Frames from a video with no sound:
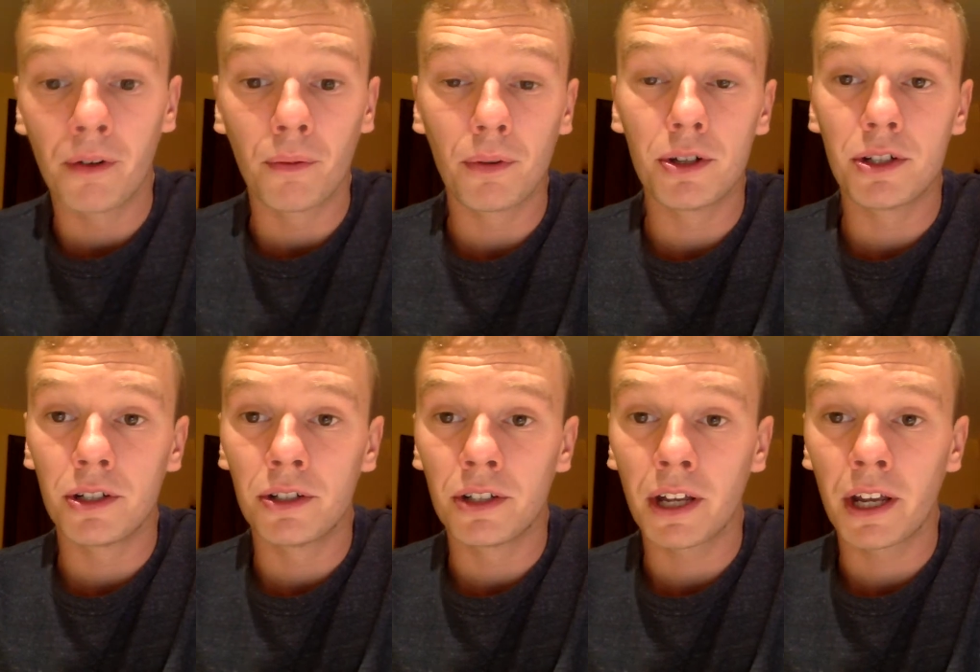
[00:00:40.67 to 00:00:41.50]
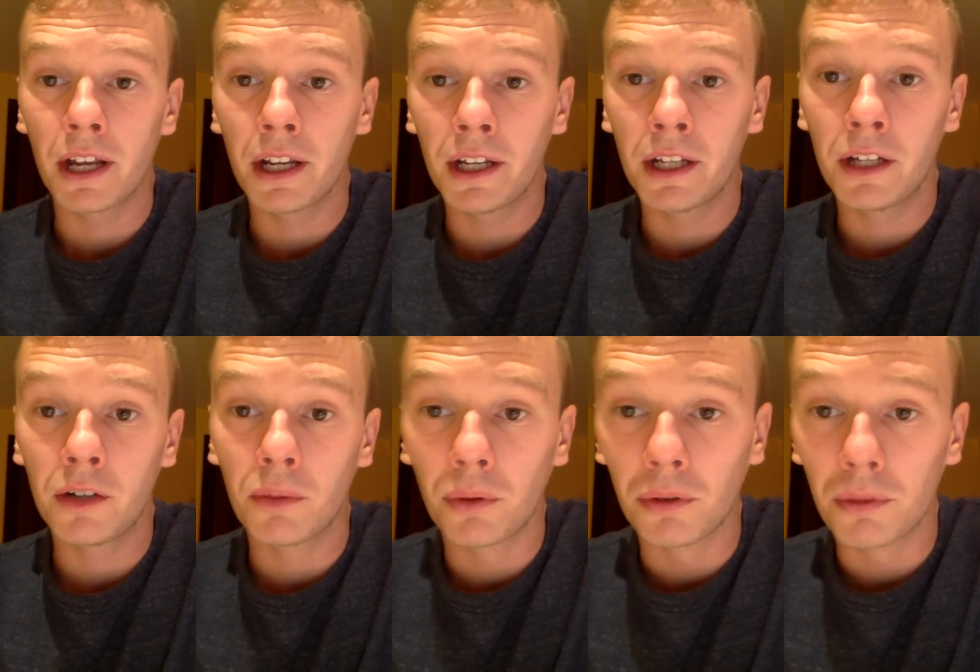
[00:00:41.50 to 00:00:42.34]
which is A
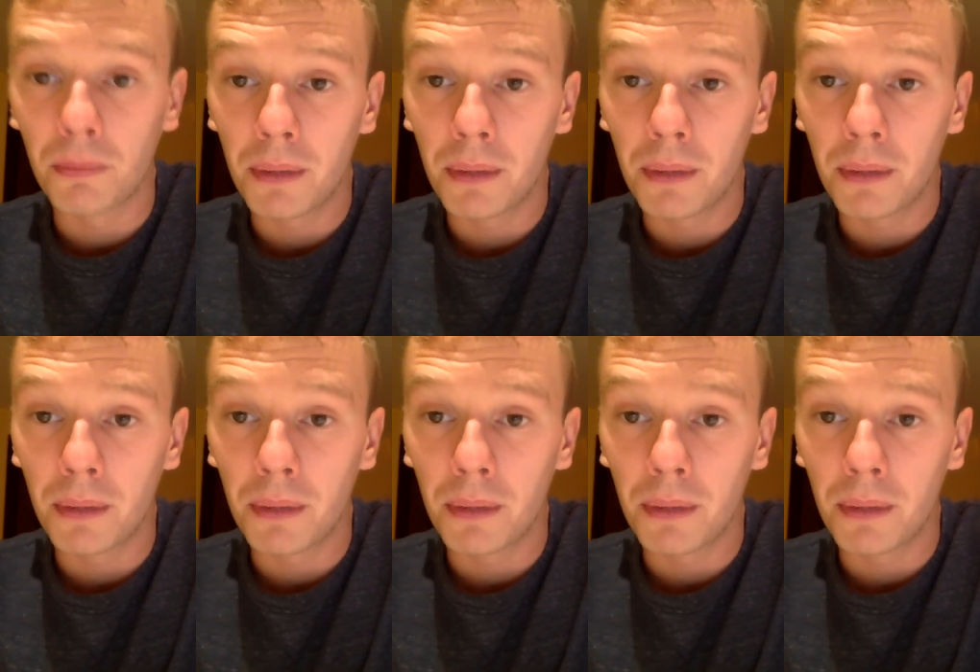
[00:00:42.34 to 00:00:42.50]
equals